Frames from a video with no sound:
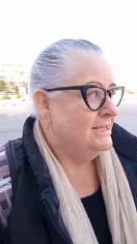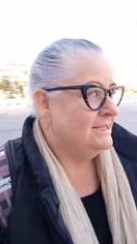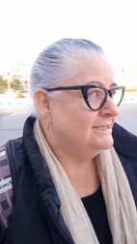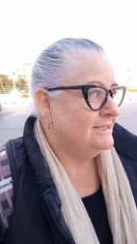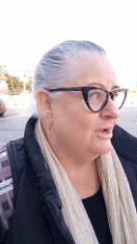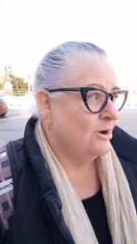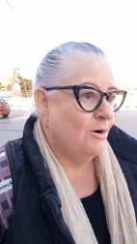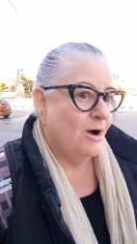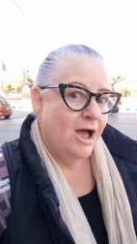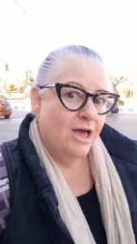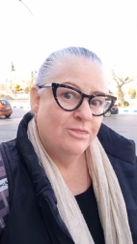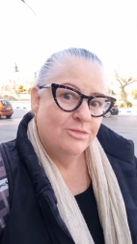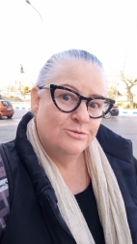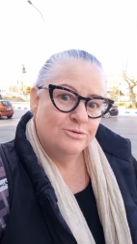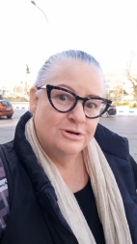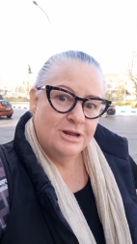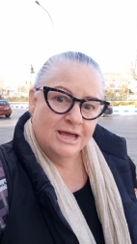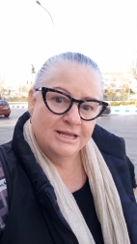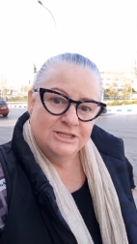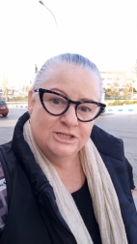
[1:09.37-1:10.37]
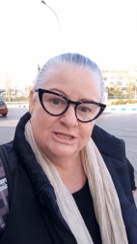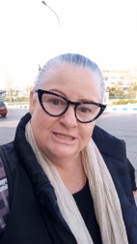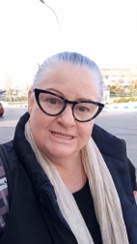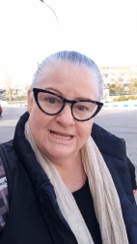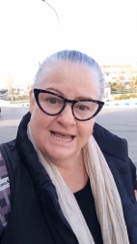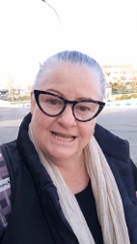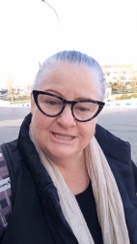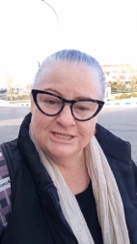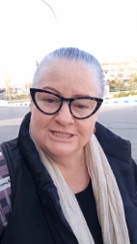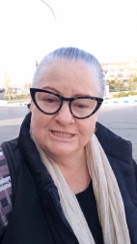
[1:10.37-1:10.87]
So I thought I'd just
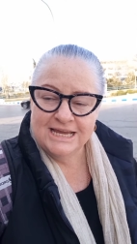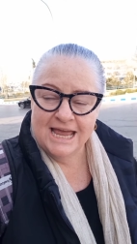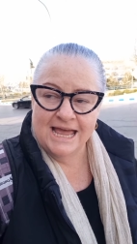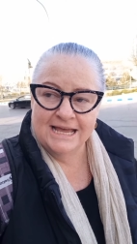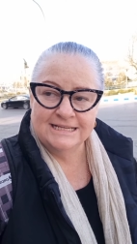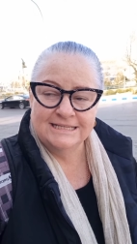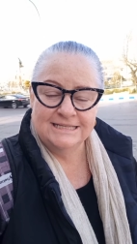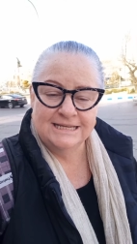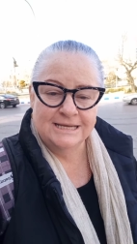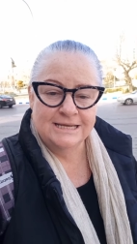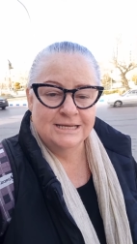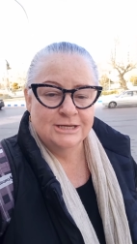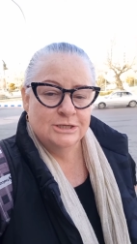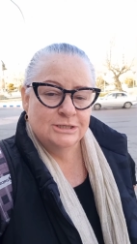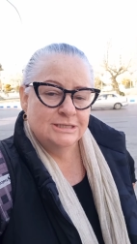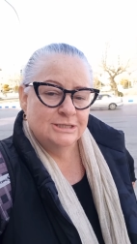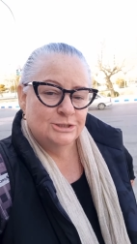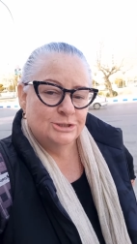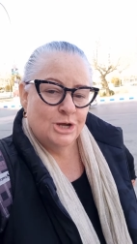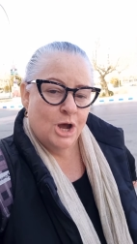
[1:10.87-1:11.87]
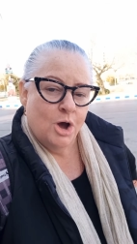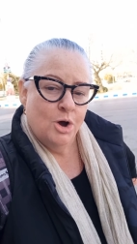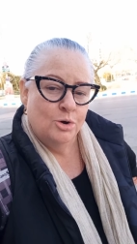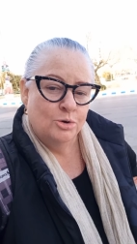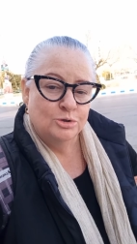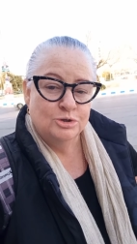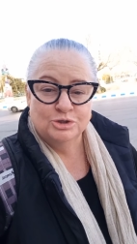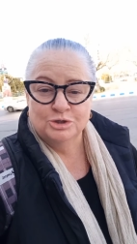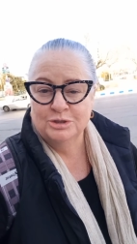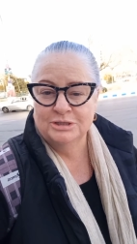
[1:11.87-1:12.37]
catch a taxi in because it's
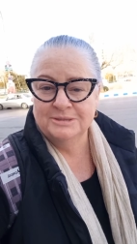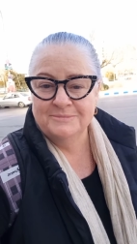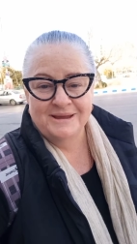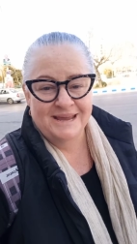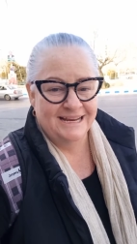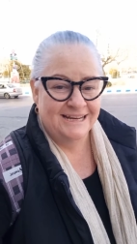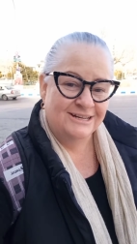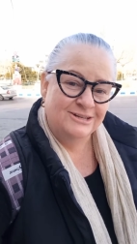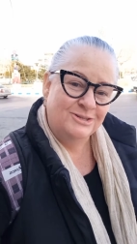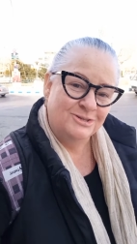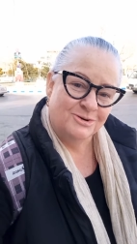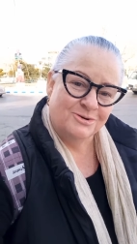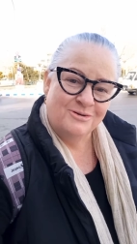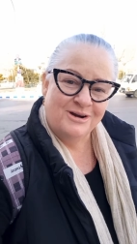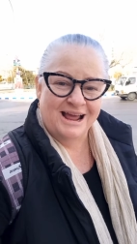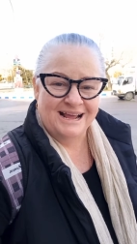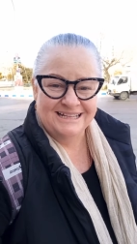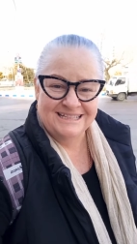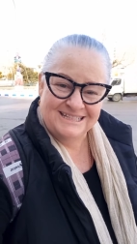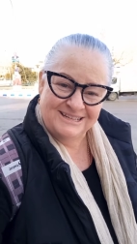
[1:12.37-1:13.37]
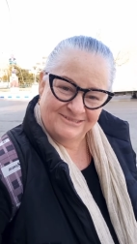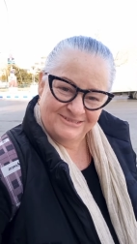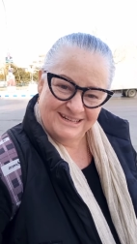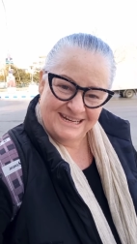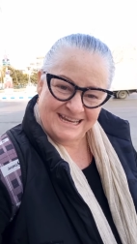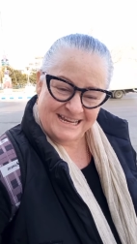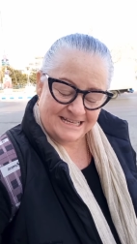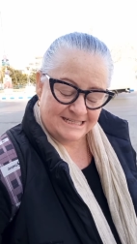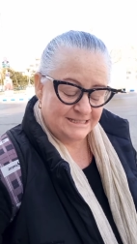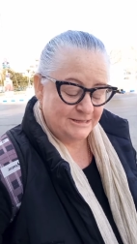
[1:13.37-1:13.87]
cold, do some indoor
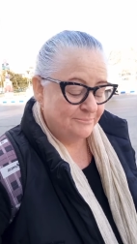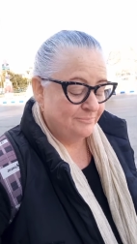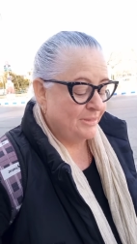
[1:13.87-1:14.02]
activities.